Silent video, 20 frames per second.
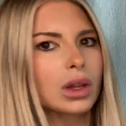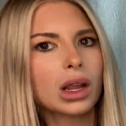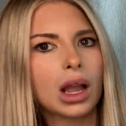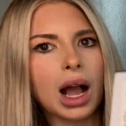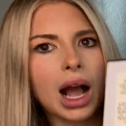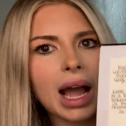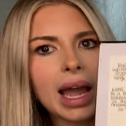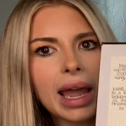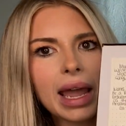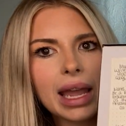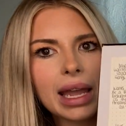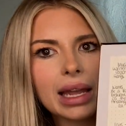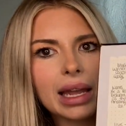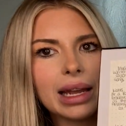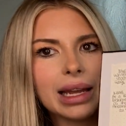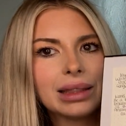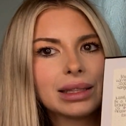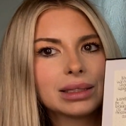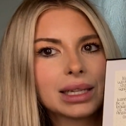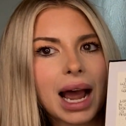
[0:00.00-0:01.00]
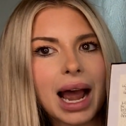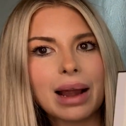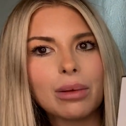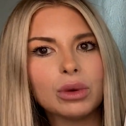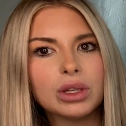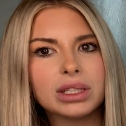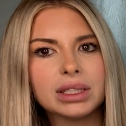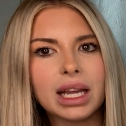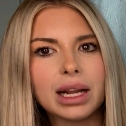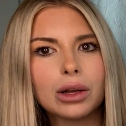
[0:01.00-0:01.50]
I, at the time,
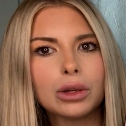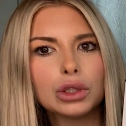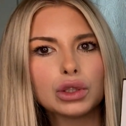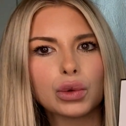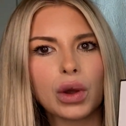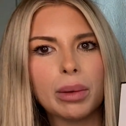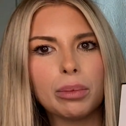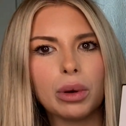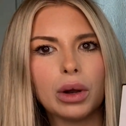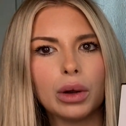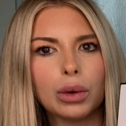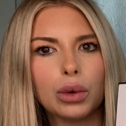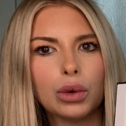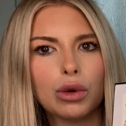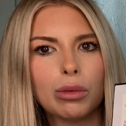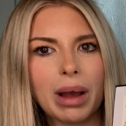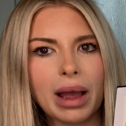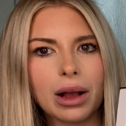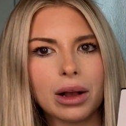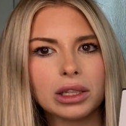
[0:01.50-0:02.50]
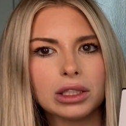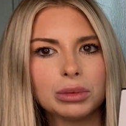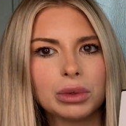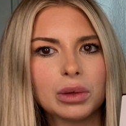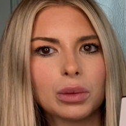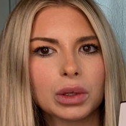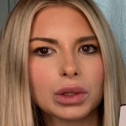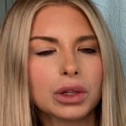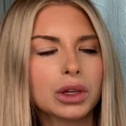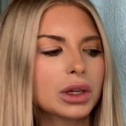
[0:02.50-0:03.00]
was single, so I put who my husband
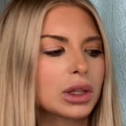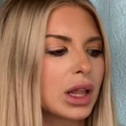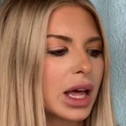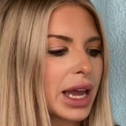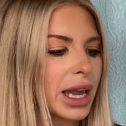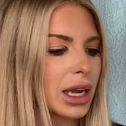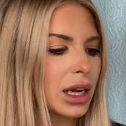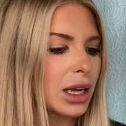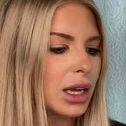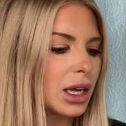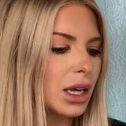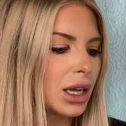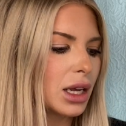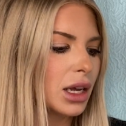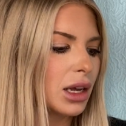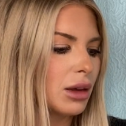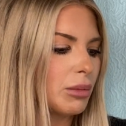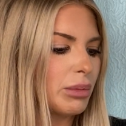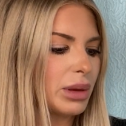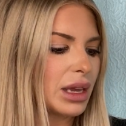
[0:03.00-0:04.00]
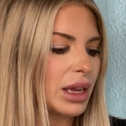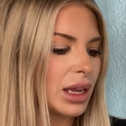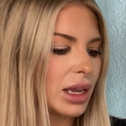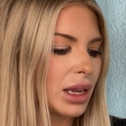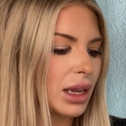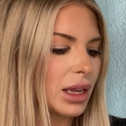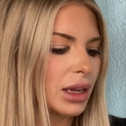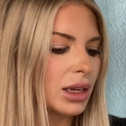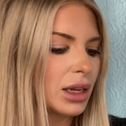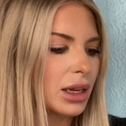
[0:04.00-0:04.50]
would look like.
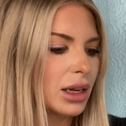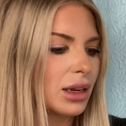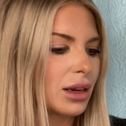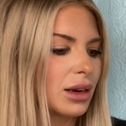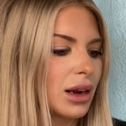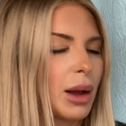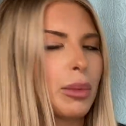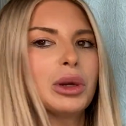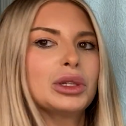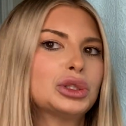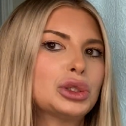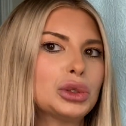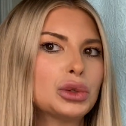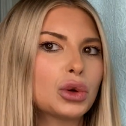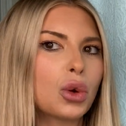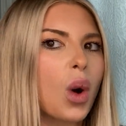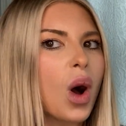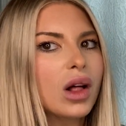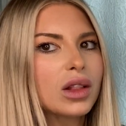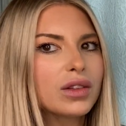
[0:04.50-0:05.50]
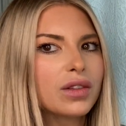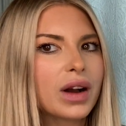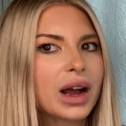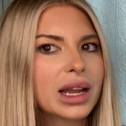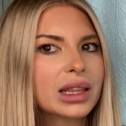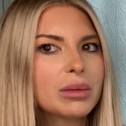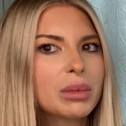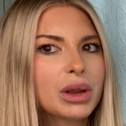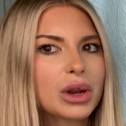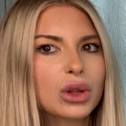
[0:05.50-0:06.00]
I put, do you qualify
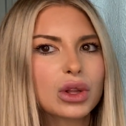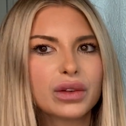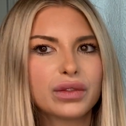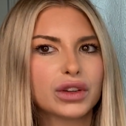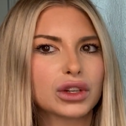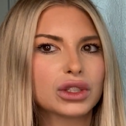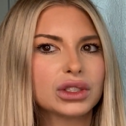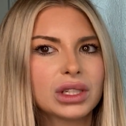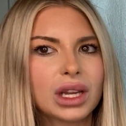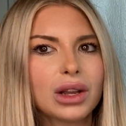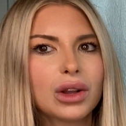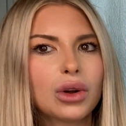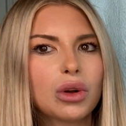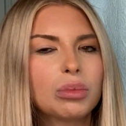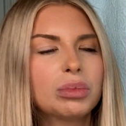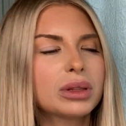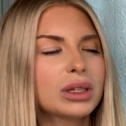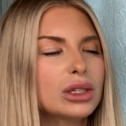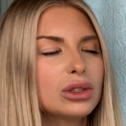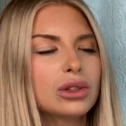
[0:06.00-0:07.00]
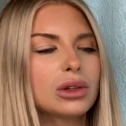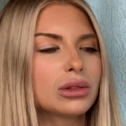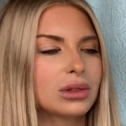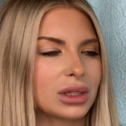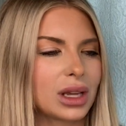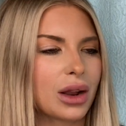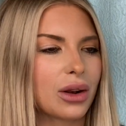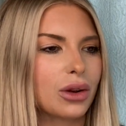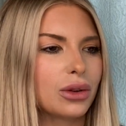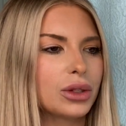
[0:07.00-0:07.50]
in the middle? If you're single, please don't
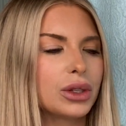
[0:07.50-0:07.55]
settle.